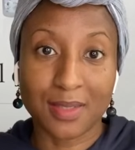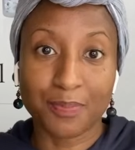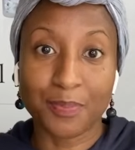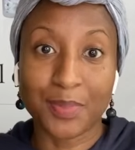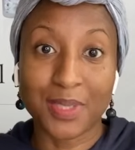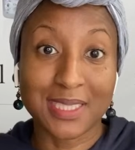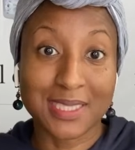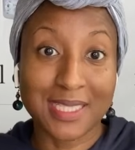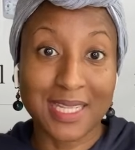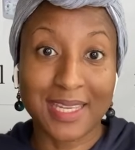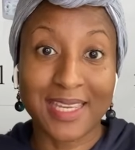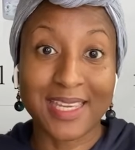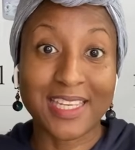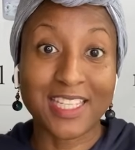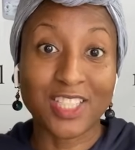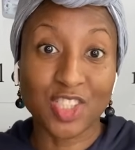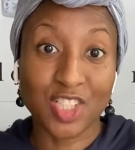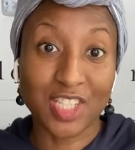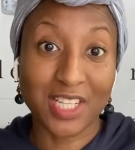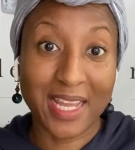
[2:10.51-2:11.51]
building
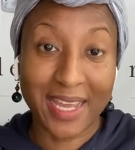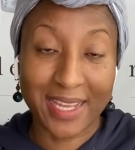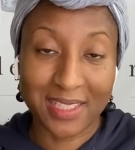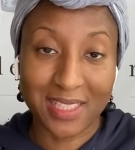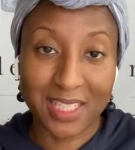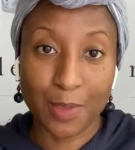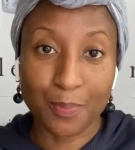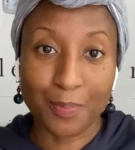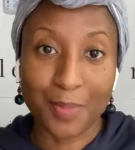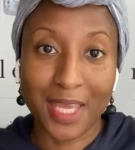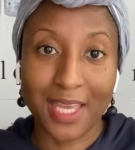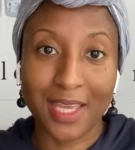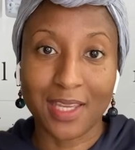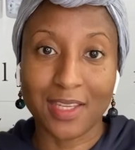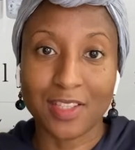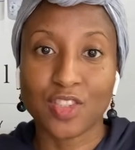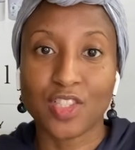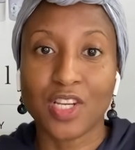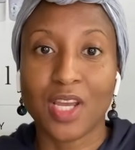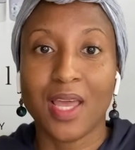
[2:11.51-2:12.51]
each landing
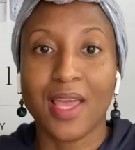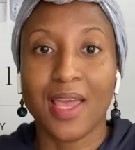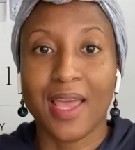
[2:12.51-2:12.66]
page.